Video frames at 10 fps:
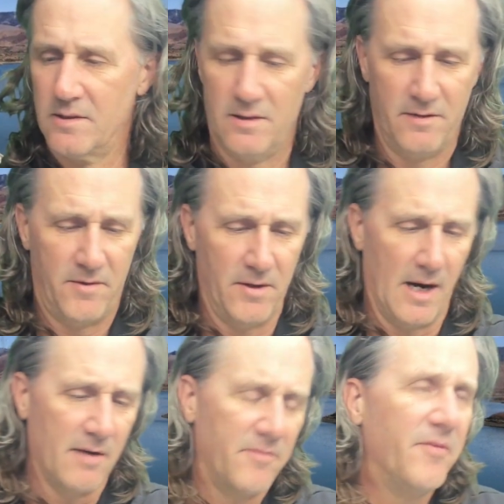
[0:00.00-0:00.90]
If you're
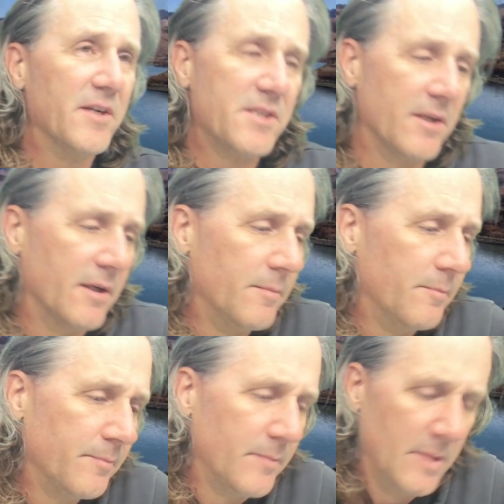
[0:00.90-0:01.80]
out fishing
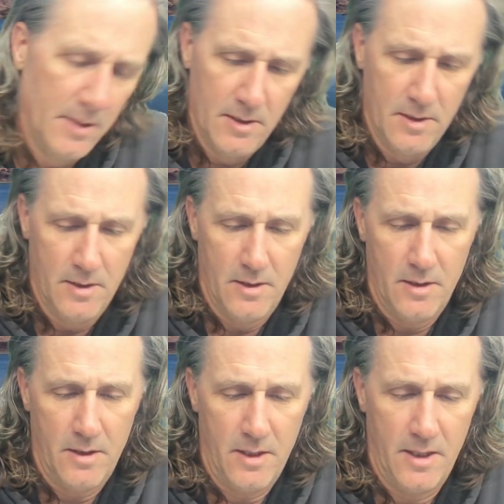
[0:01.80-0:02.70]

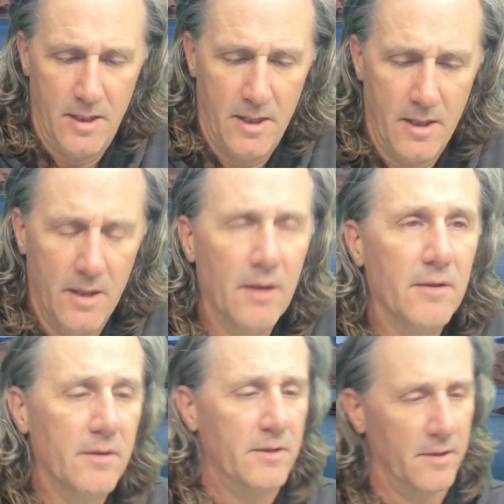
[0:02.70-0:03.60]

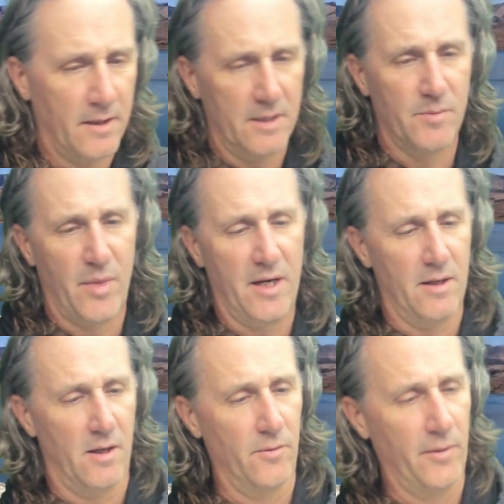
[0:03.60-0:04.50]
and you got your bait
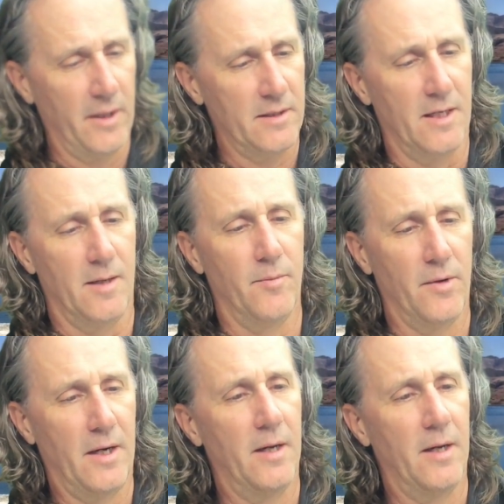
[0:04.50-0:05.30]
all rigged up, right?